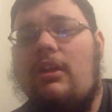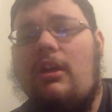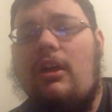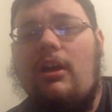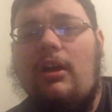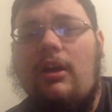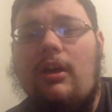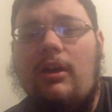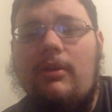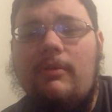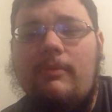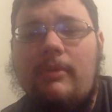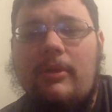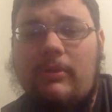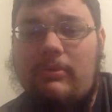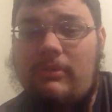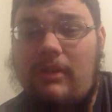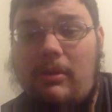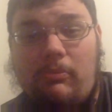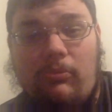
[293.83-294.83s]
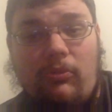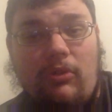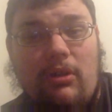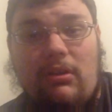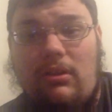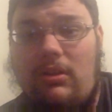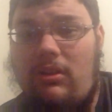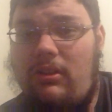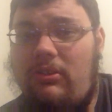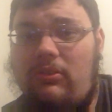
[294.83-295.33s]
And I'm
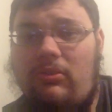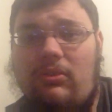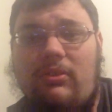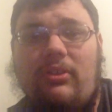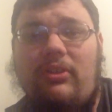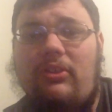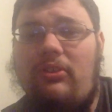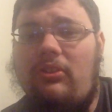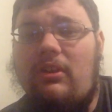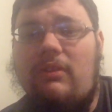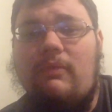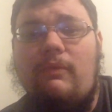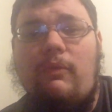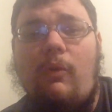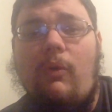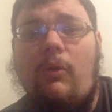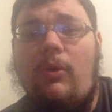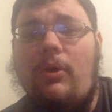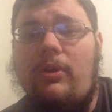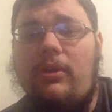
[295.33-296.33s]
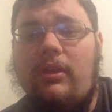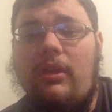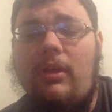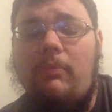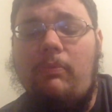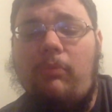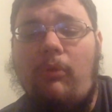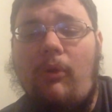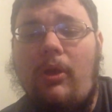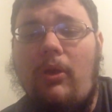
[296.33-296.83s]
literally, really looking forward
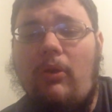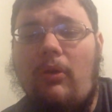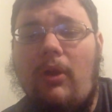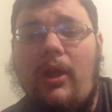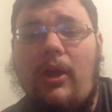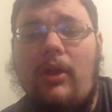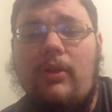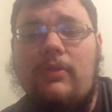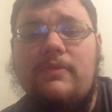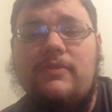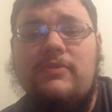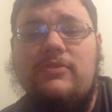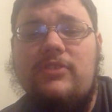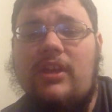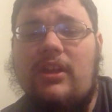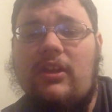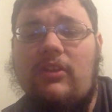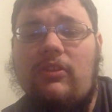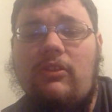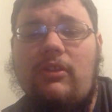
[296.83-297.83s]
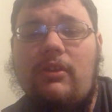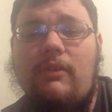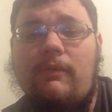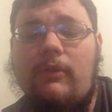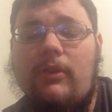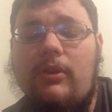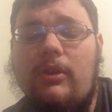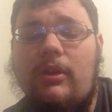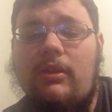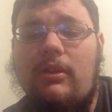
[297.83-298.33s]
to playing around and checking the
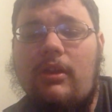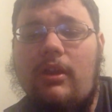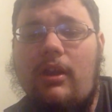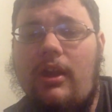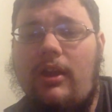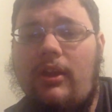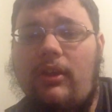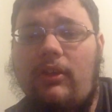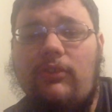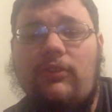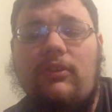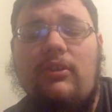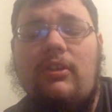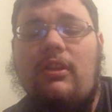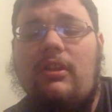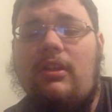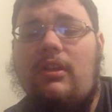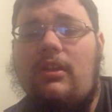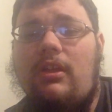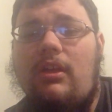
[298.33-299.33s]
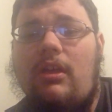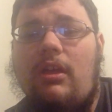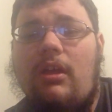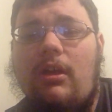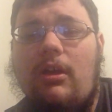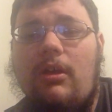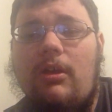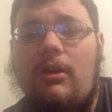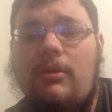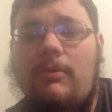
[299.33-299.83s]
different areas.
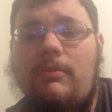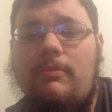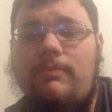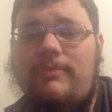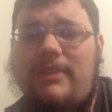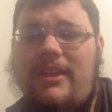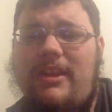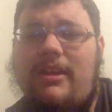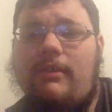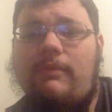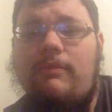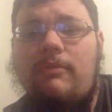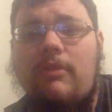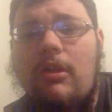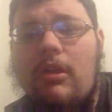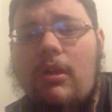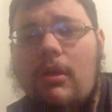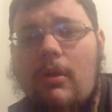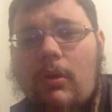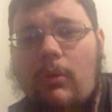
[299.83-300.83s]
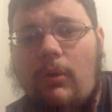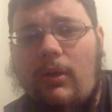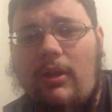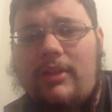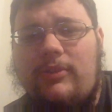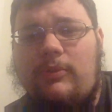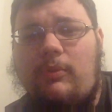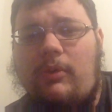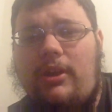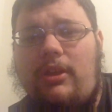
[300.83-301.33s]
Yeah.
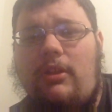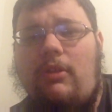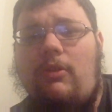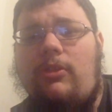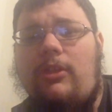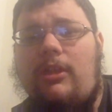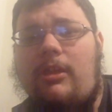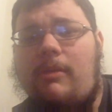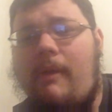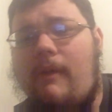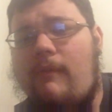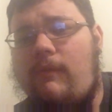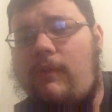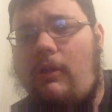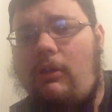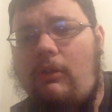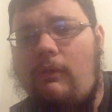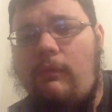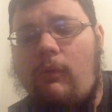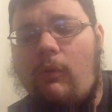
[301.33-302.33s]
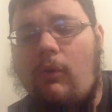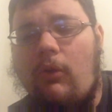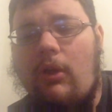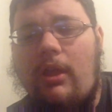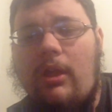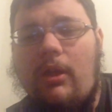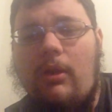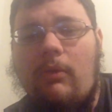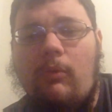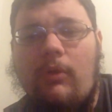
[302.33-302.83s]
Guys, what do you think about Fallout 4?